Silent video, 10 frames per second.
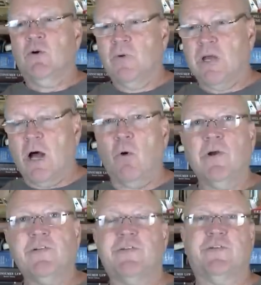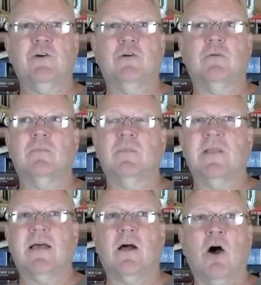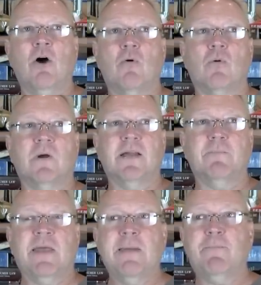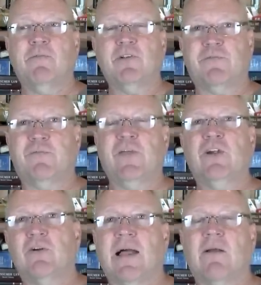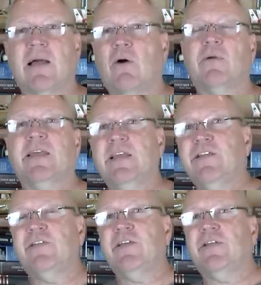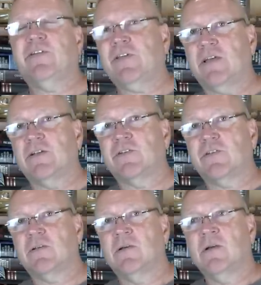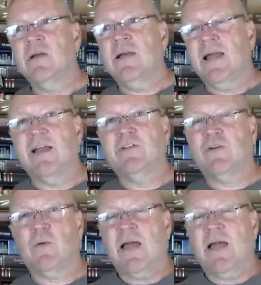we always assume that, oh, people have just figured out how easy this is. And so